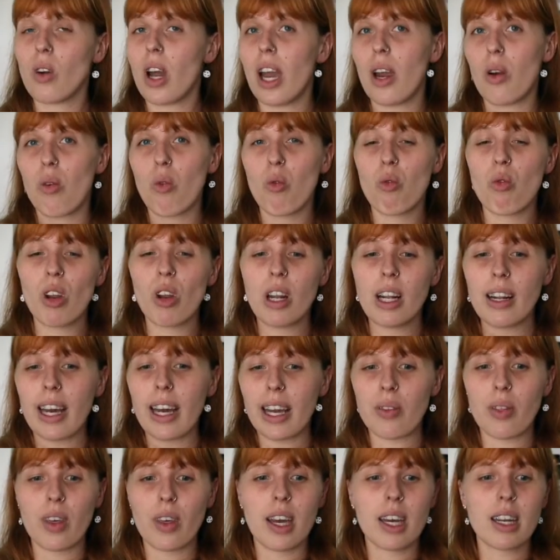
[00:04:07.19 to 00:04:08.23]
I really
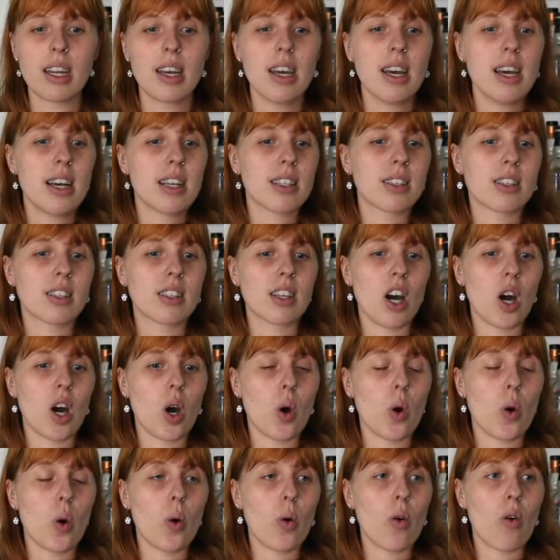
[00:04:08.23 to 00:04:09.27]
like that.
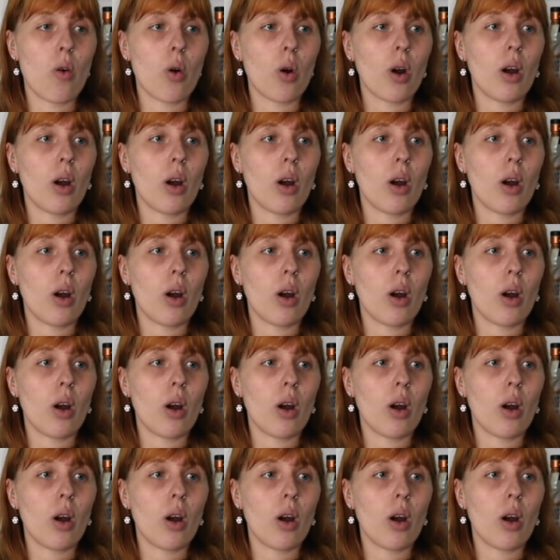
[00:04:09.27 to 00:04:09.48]
So